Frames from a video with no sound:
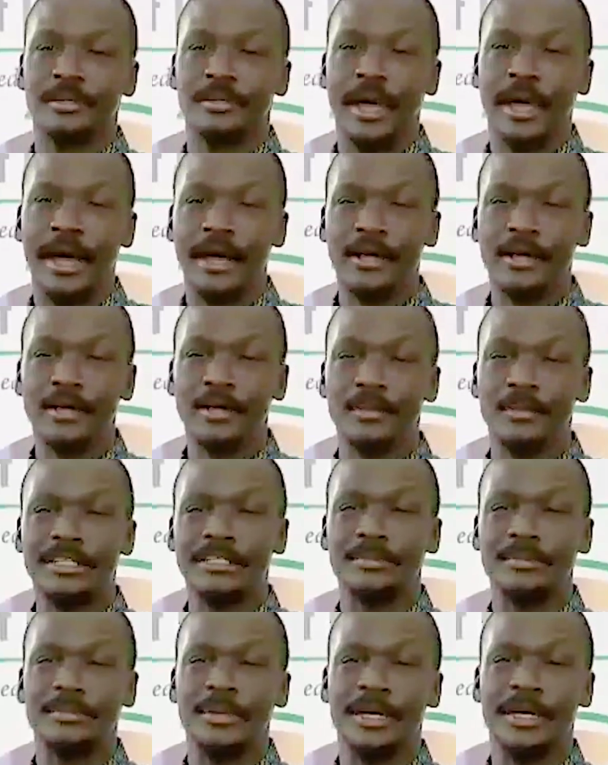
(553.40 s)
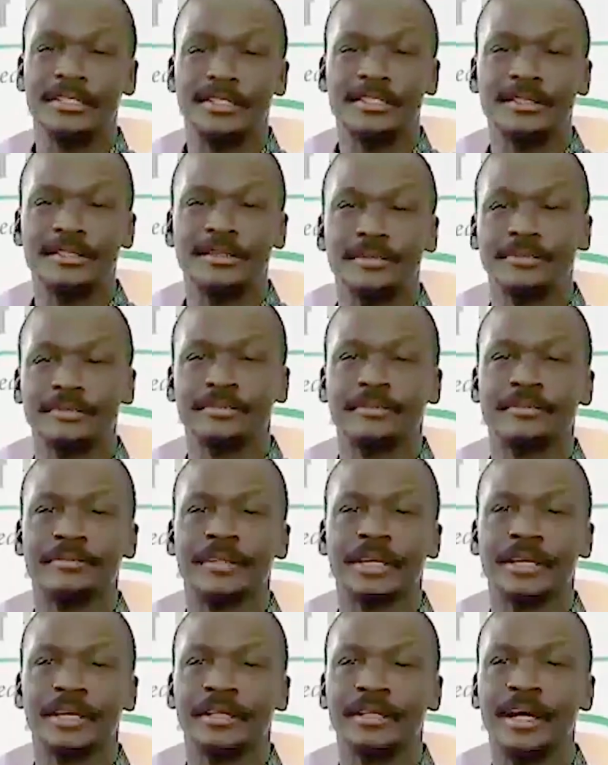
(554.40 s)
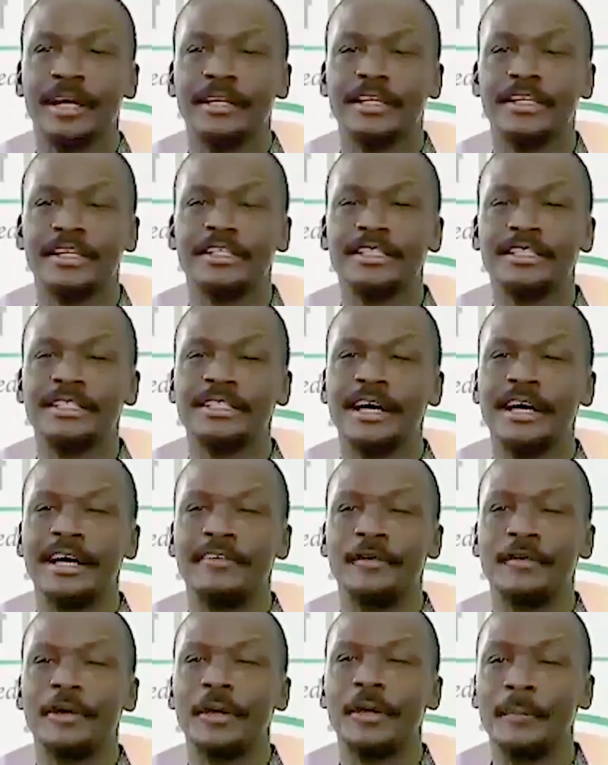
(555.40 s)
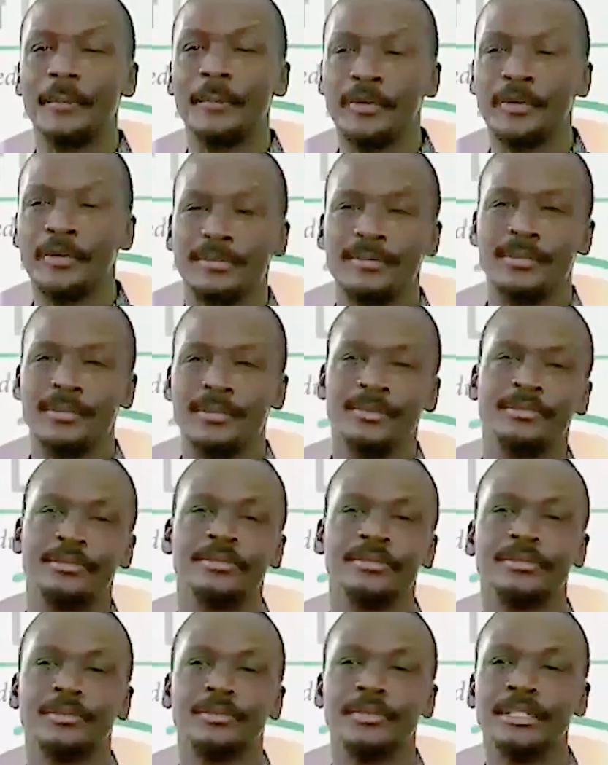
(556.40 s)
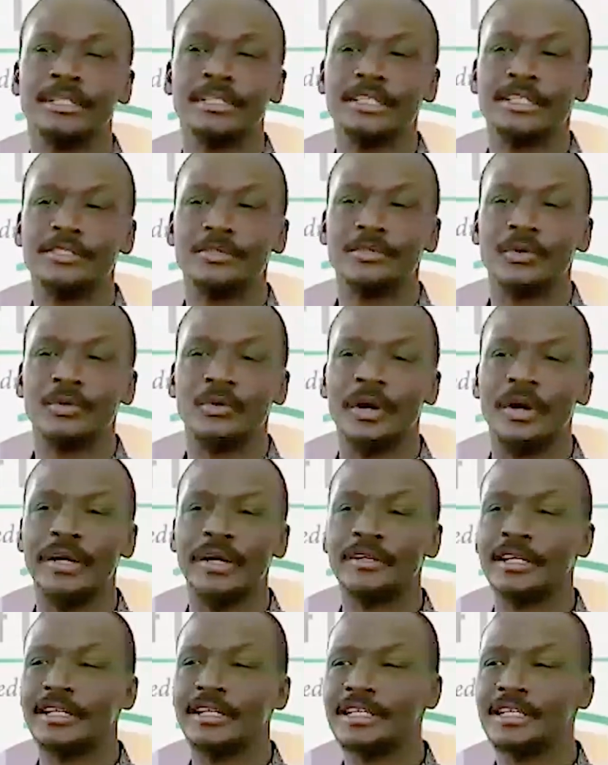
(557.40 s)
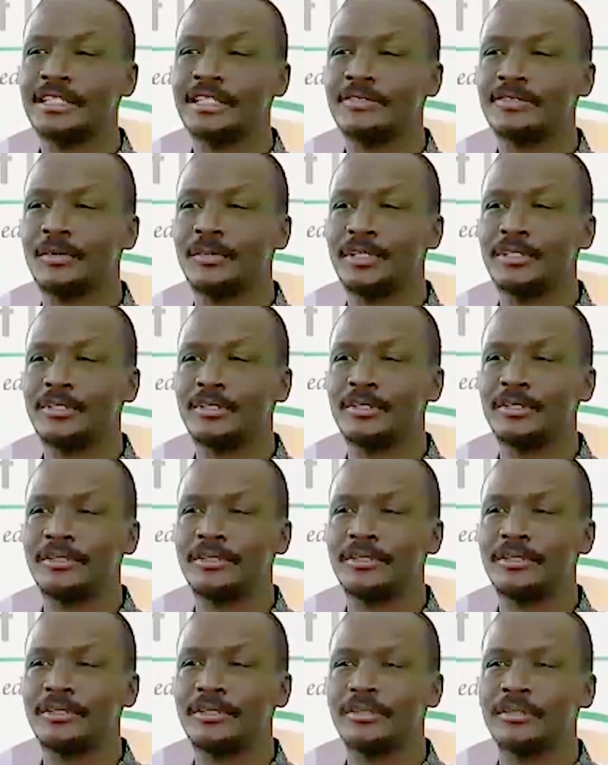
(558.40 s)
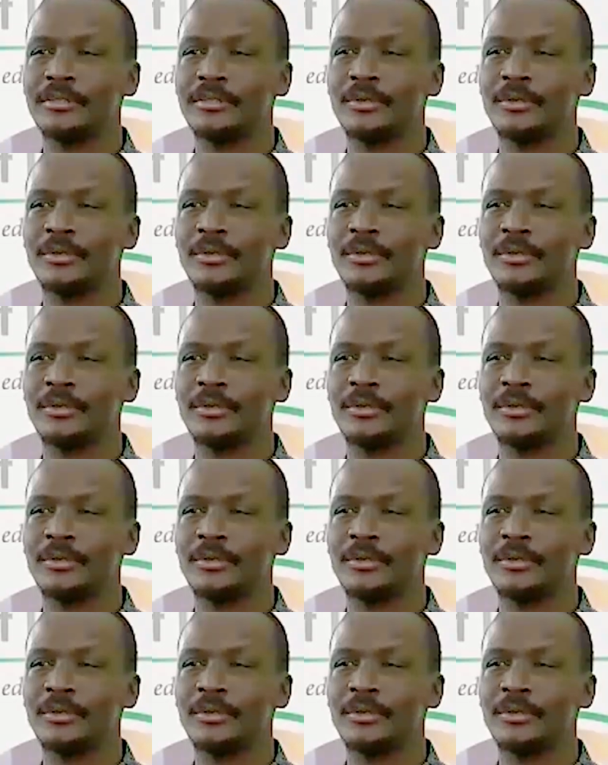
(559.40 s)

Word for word: my argument remains that it is therefore impossible to insist on one religious formation